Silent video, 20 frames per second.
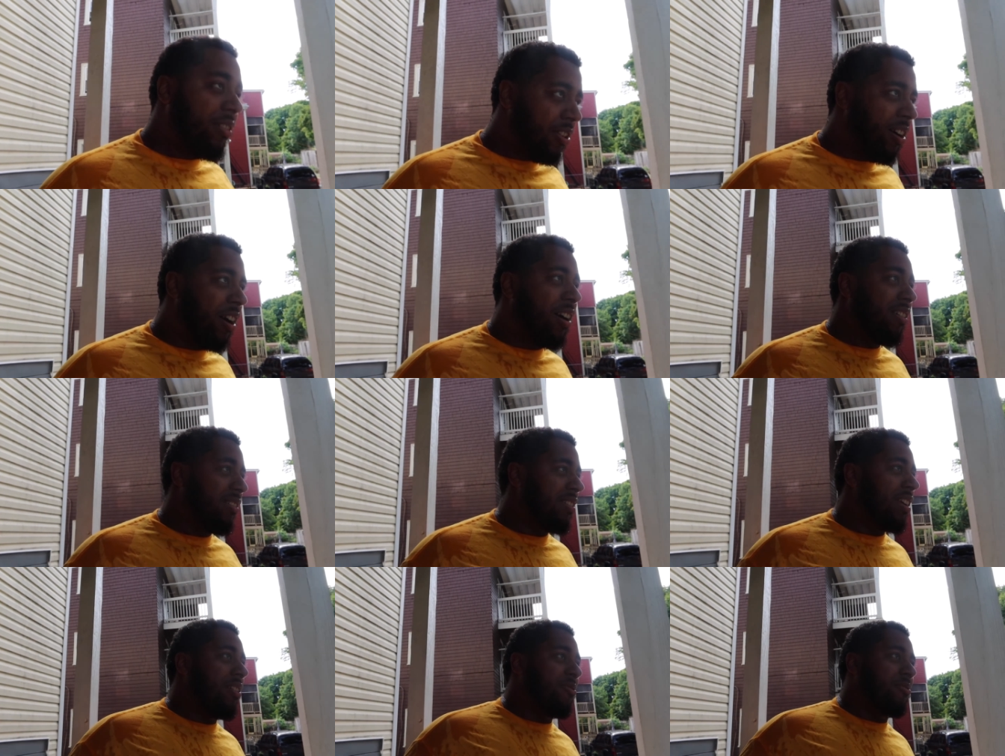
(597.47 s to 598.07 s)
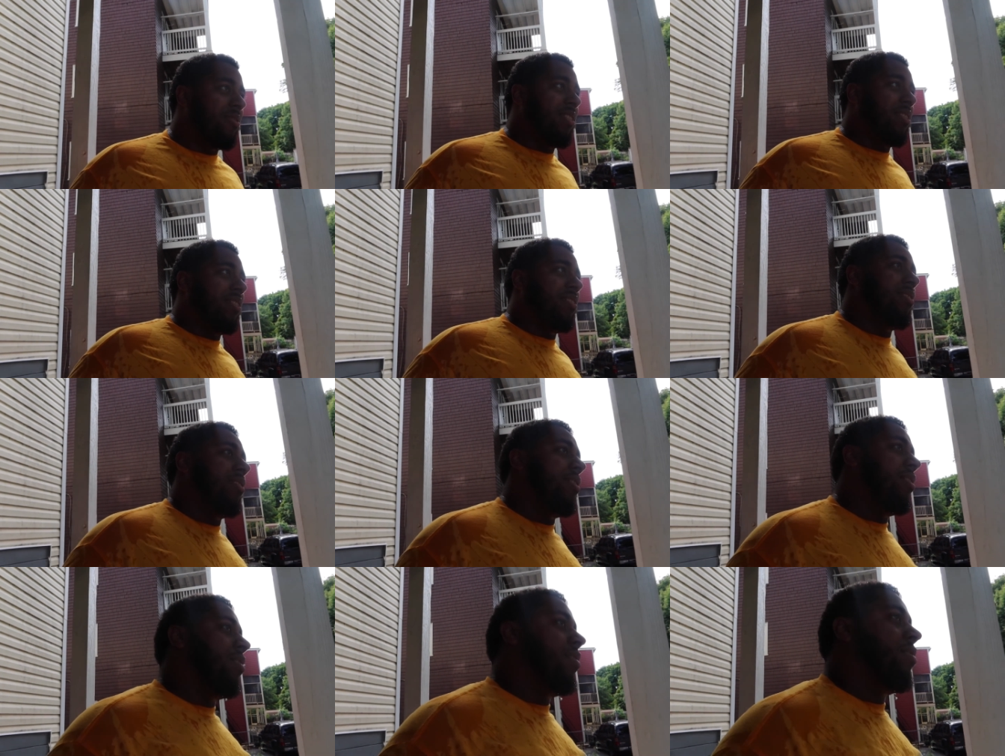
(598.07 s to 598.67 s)
do nothing. Was,
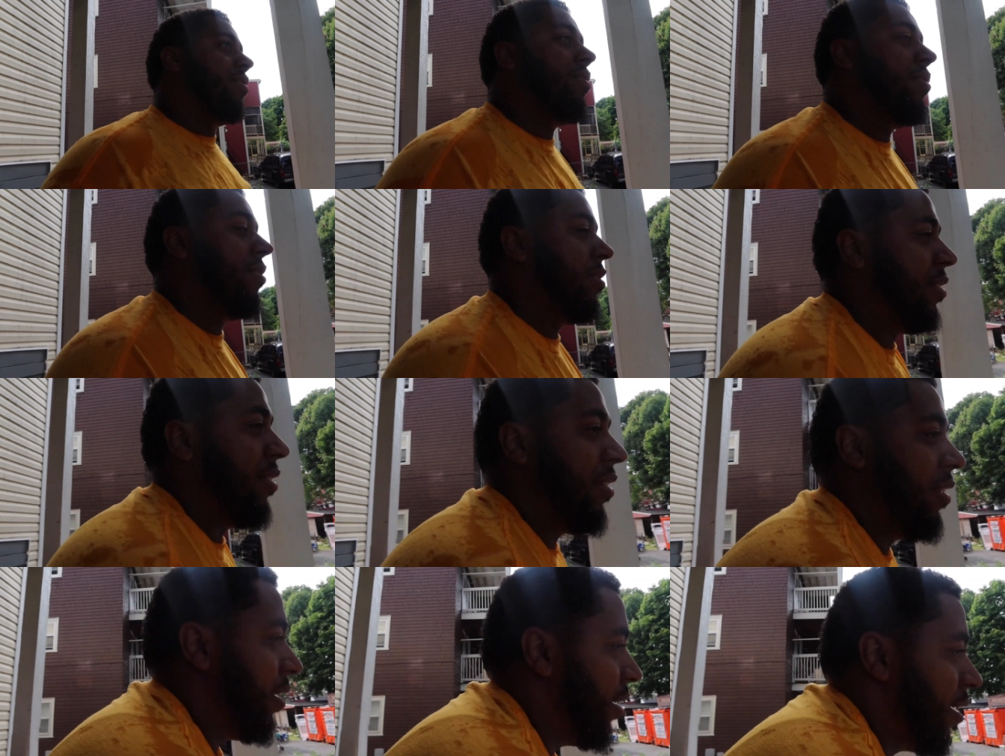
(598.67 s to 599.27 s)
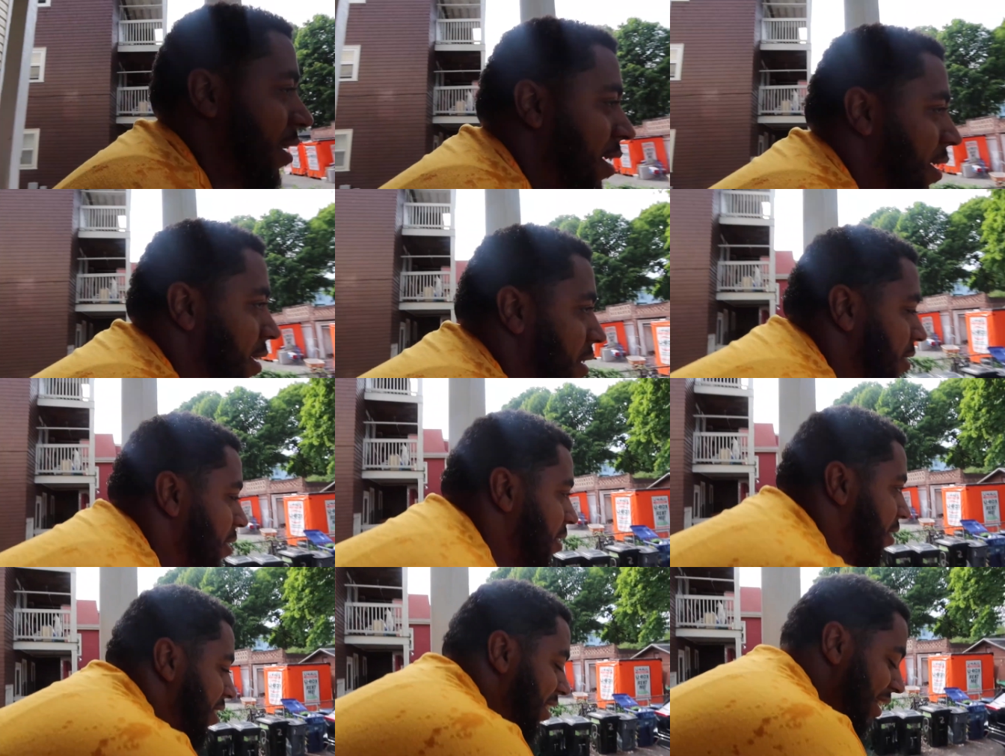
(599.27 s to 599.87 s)
you yo. wasn't gonna do nothing.
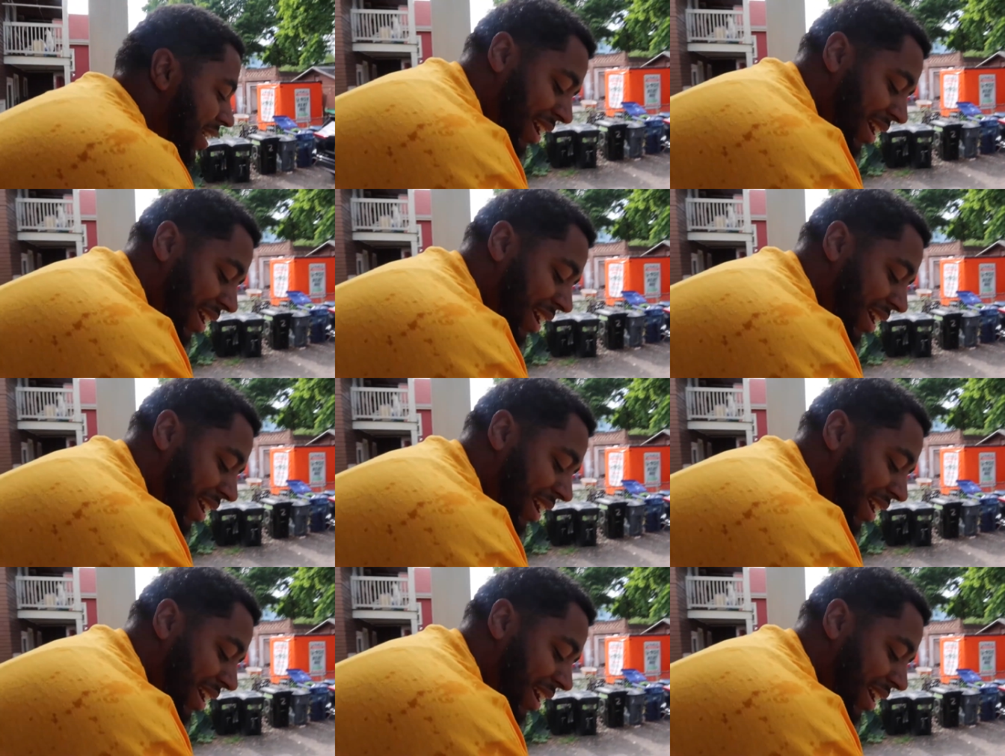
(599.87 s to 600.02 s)
Yo, you're